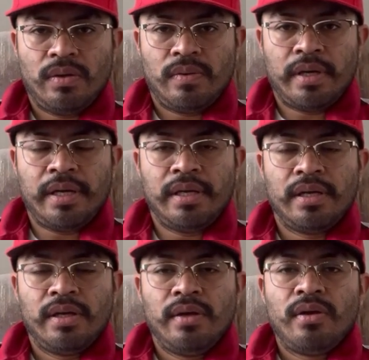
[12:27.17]
right?
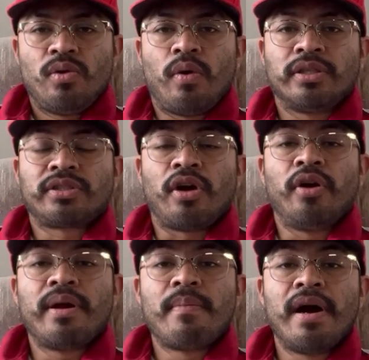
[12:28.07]
Want to start
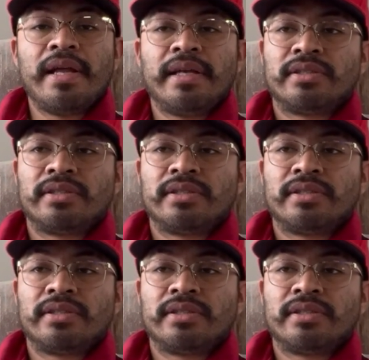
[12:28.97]
earning money?